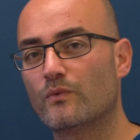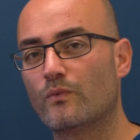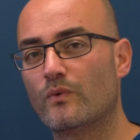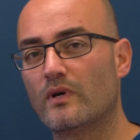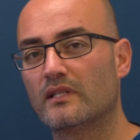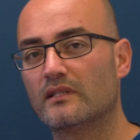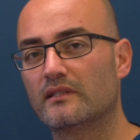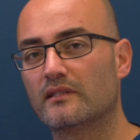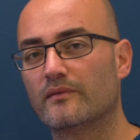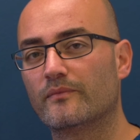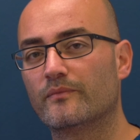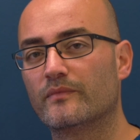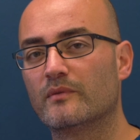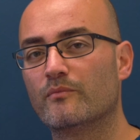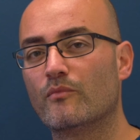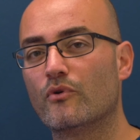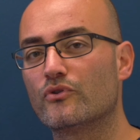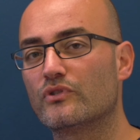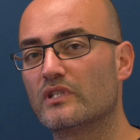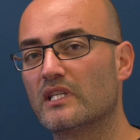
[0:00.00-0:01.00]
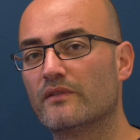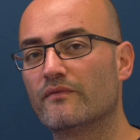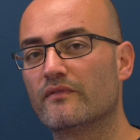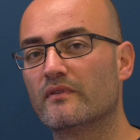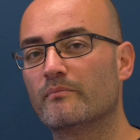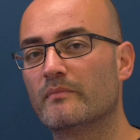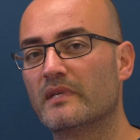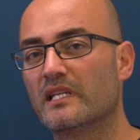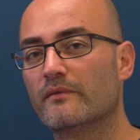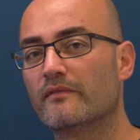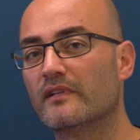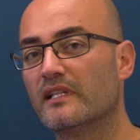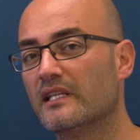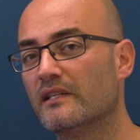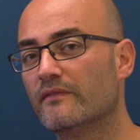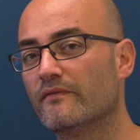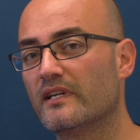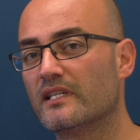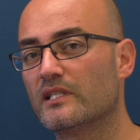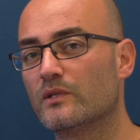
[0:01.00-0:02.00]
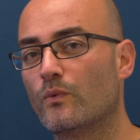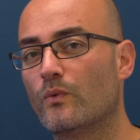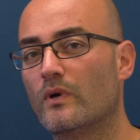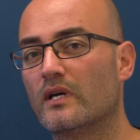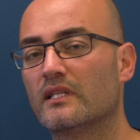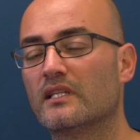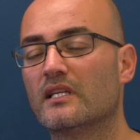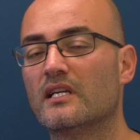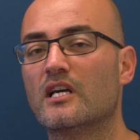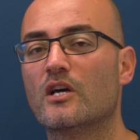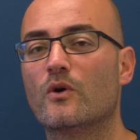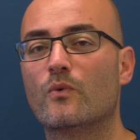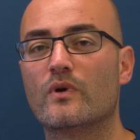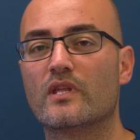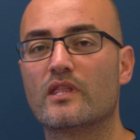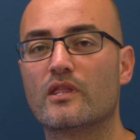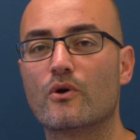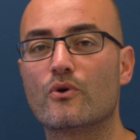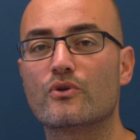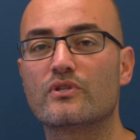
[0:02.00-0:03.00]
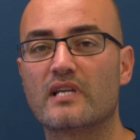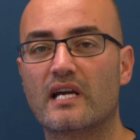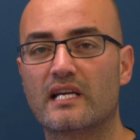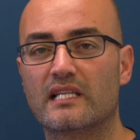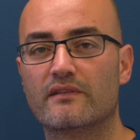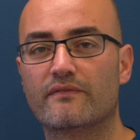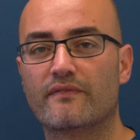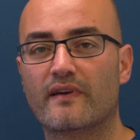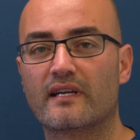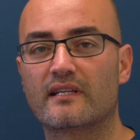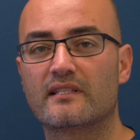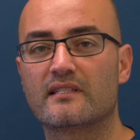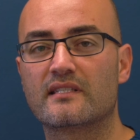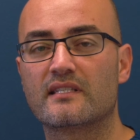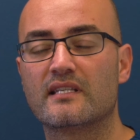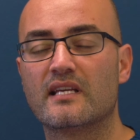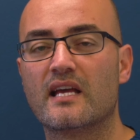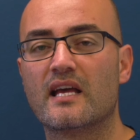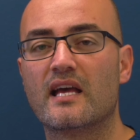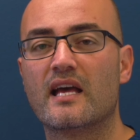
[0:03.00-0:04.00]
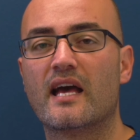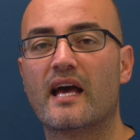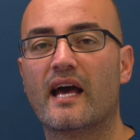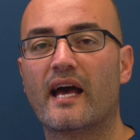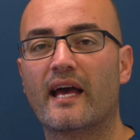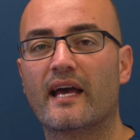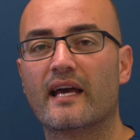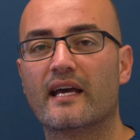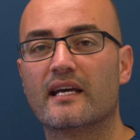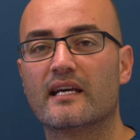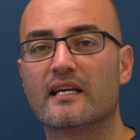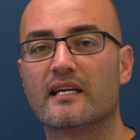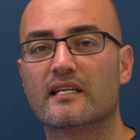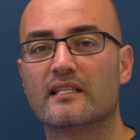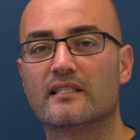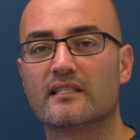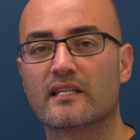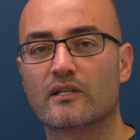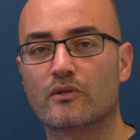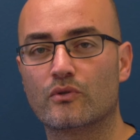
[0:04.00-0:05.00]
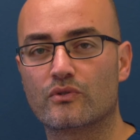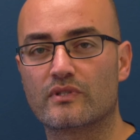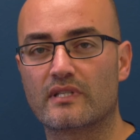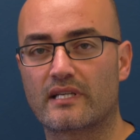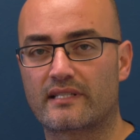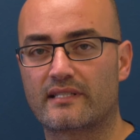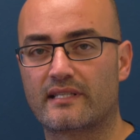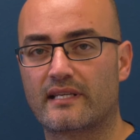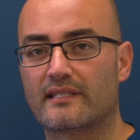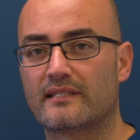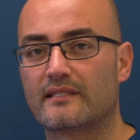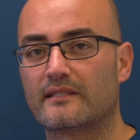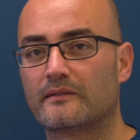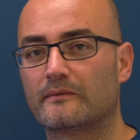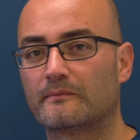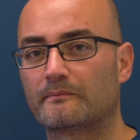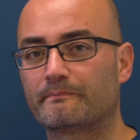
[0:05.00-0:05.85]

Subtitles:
one, the most minimally invasive one, with no side effects and a good success.